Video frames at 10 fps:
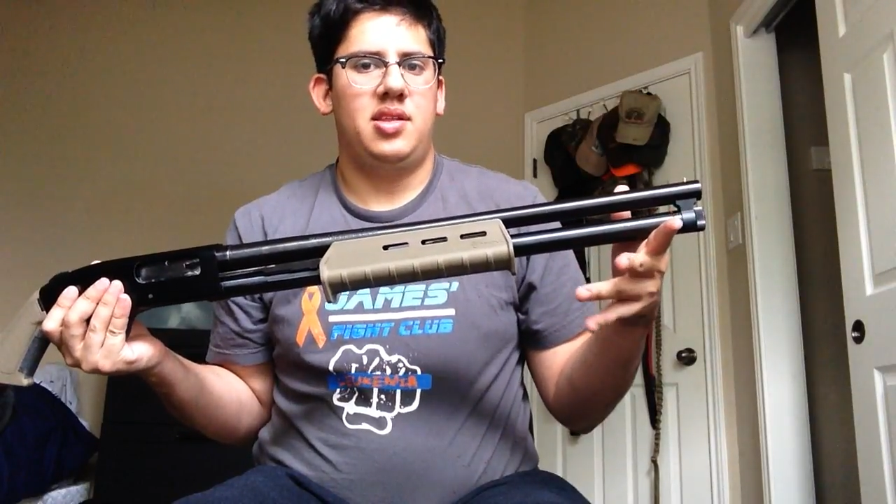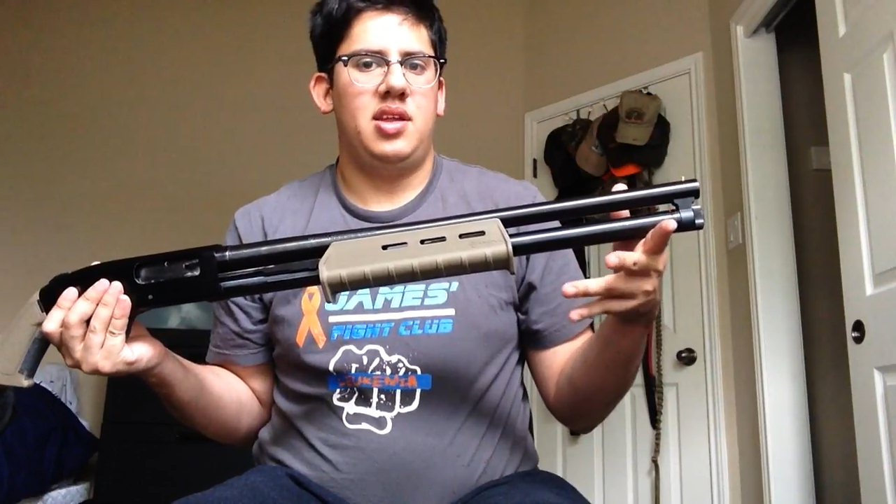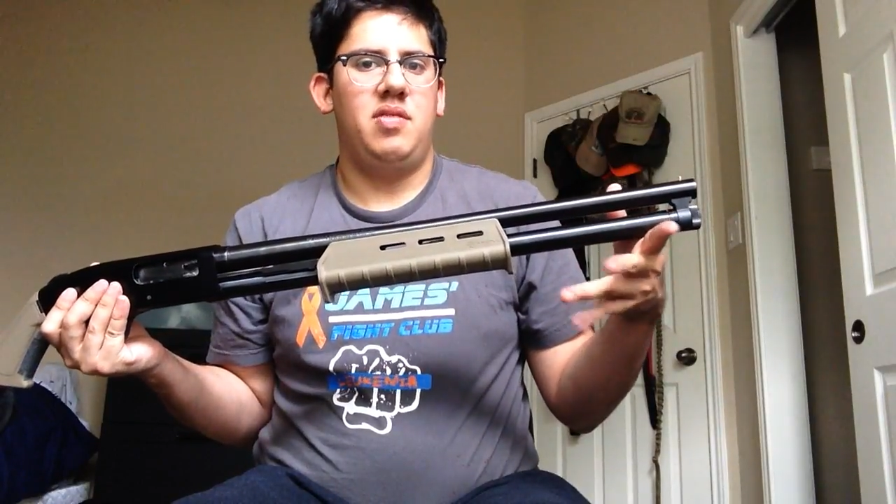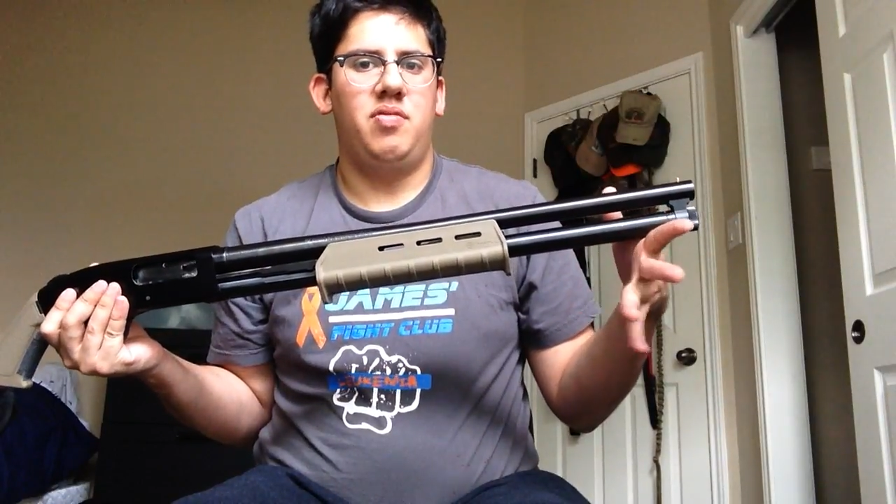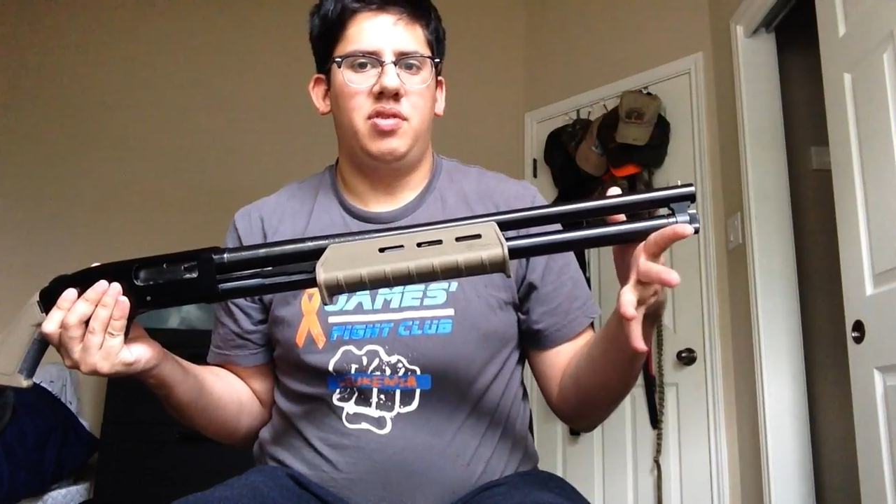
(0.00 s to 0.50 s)

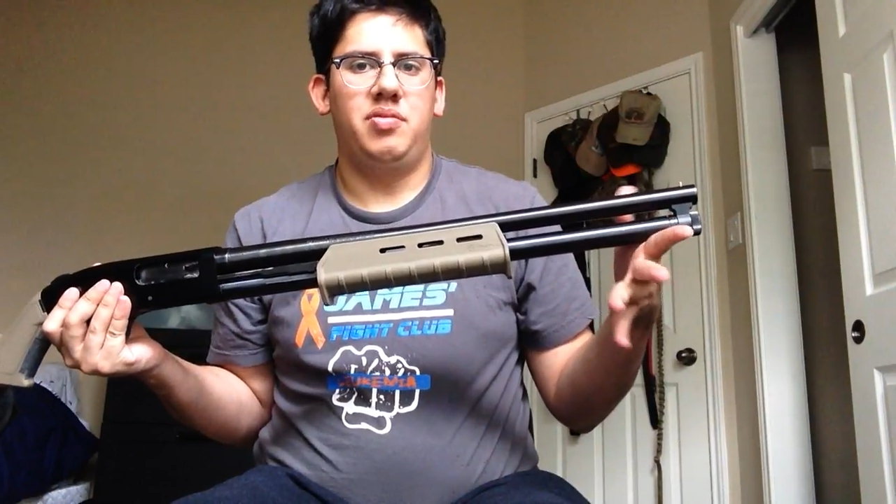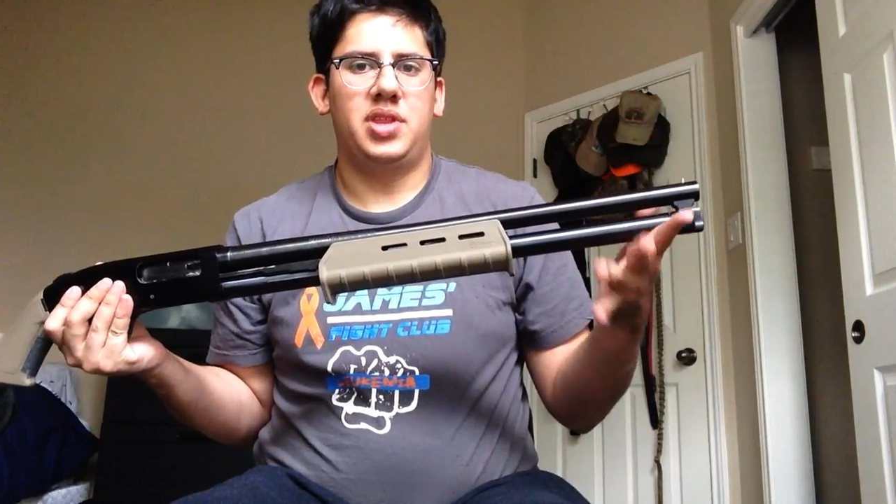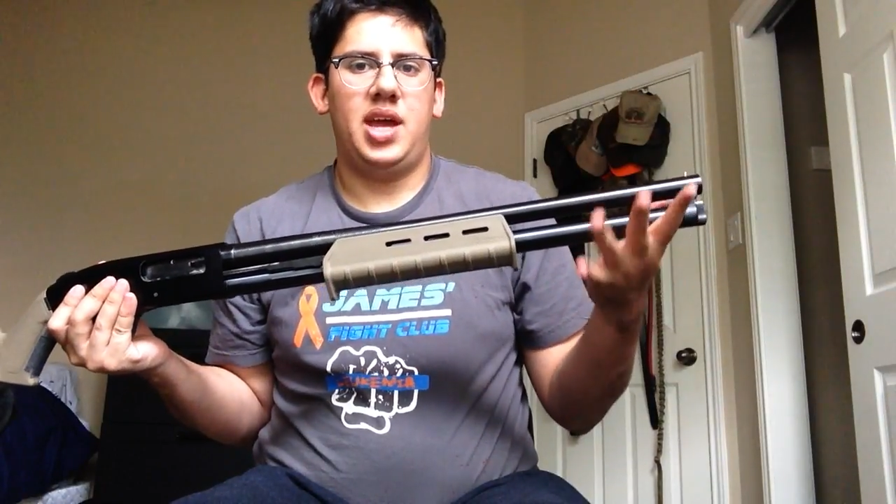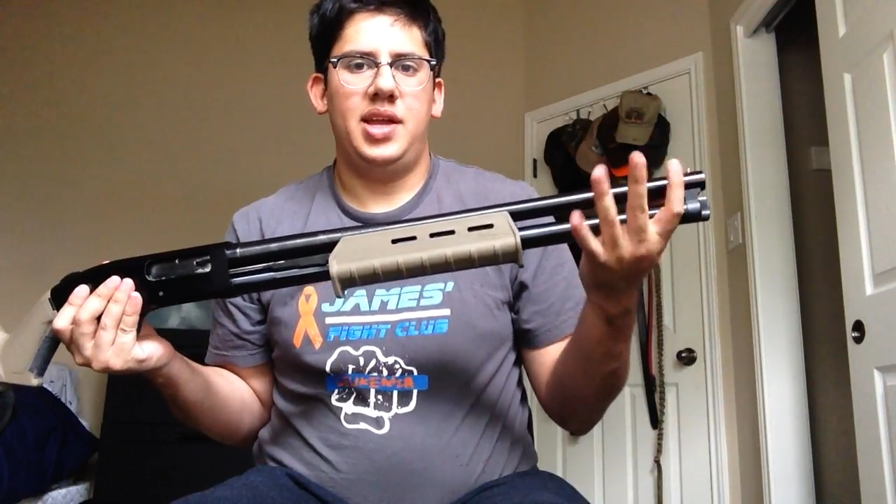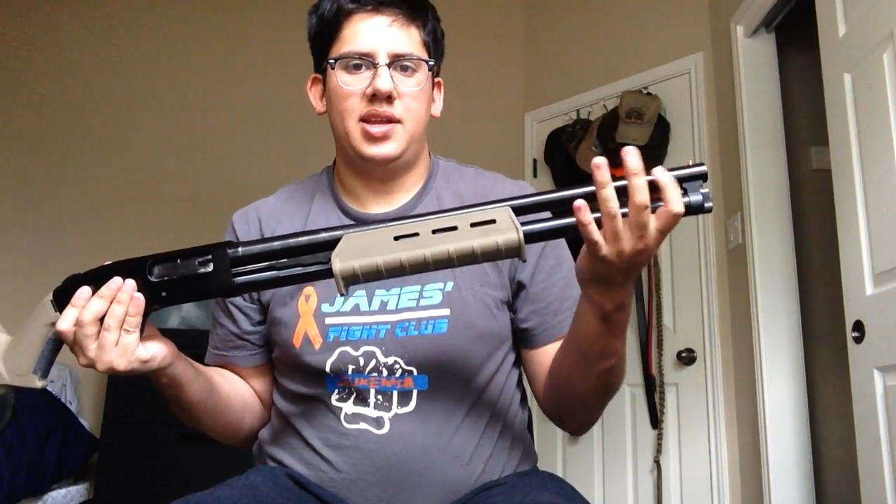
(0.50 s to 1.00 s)
than you would
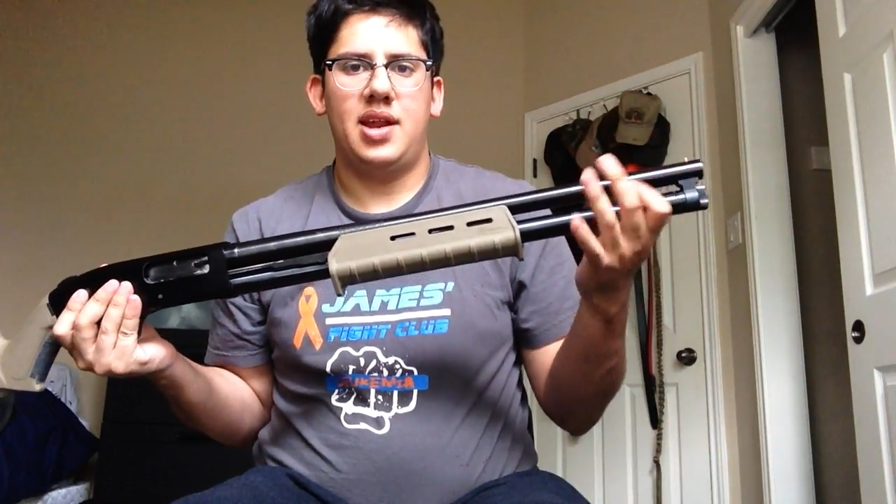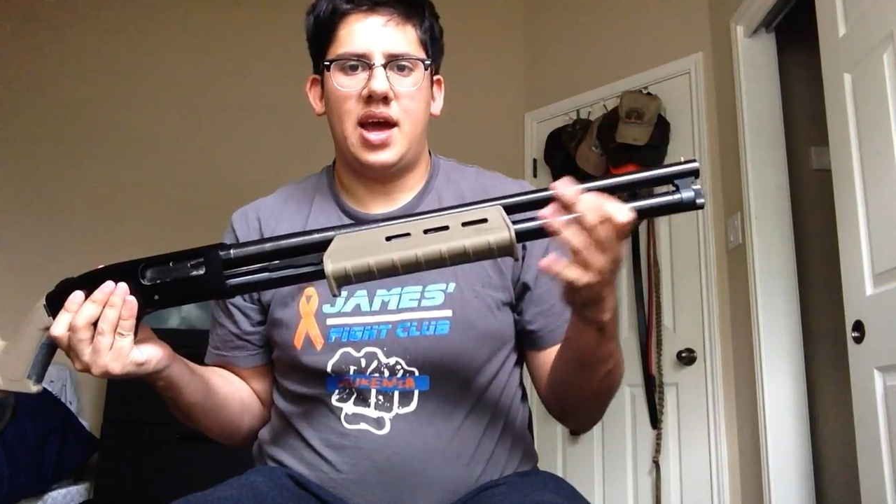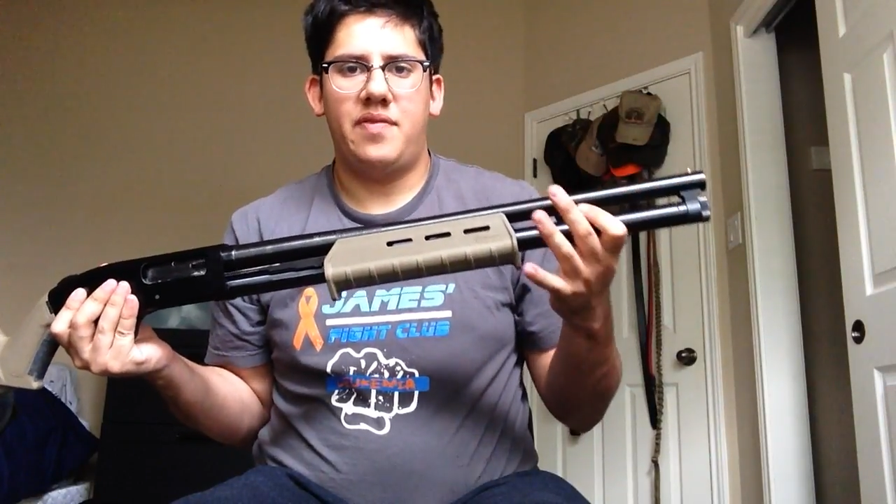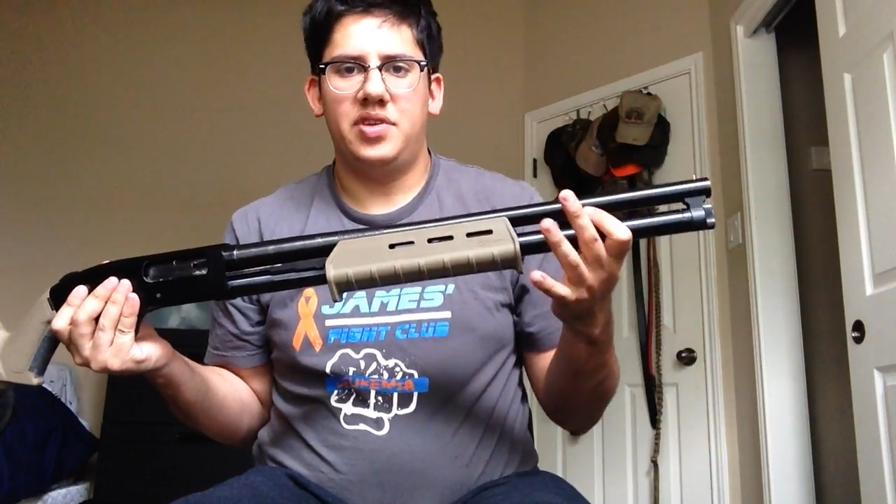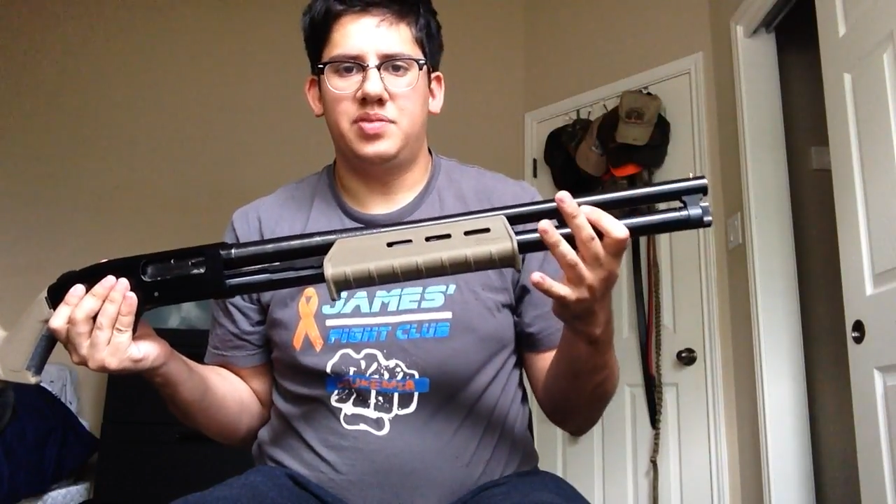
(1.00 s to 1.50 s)
with the
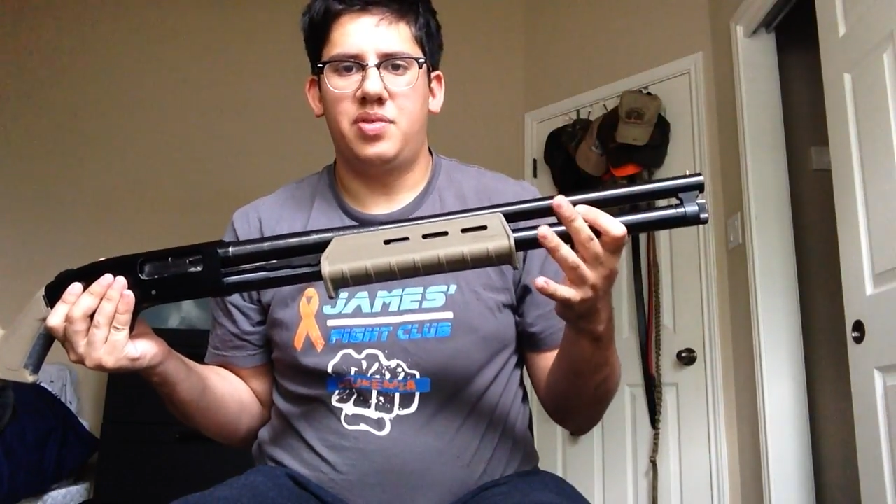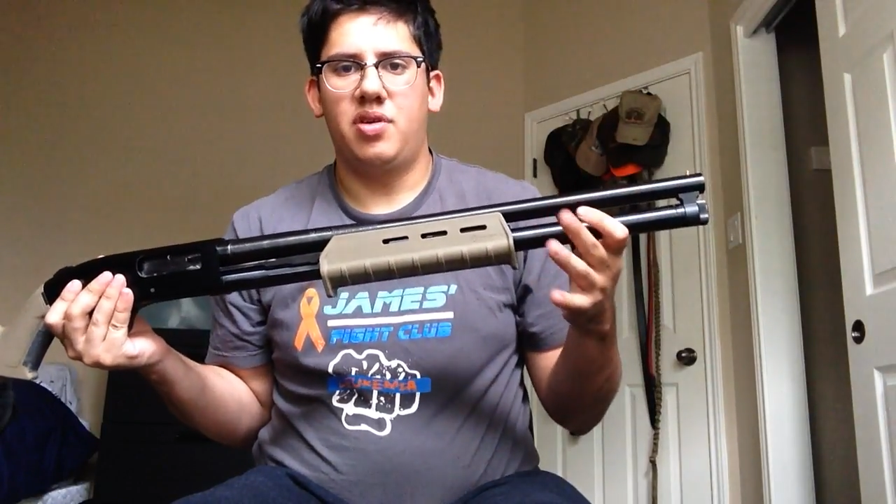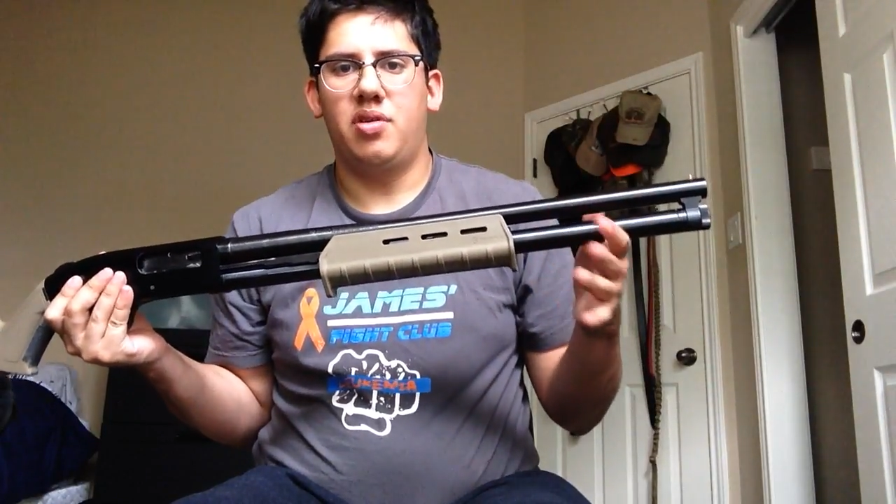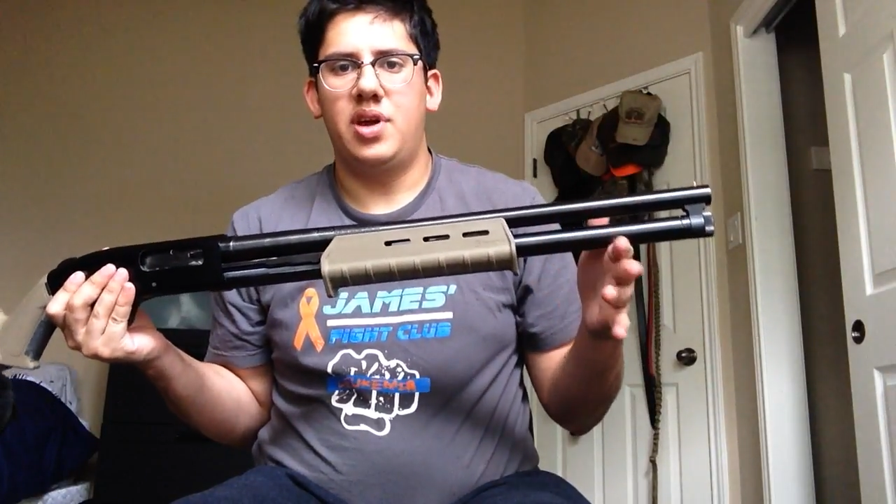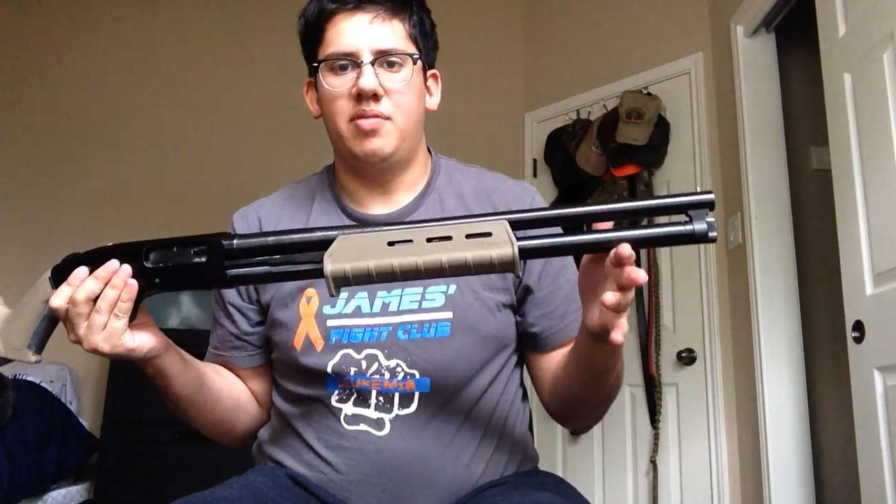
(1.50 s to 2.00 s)
18.5 inch barrel,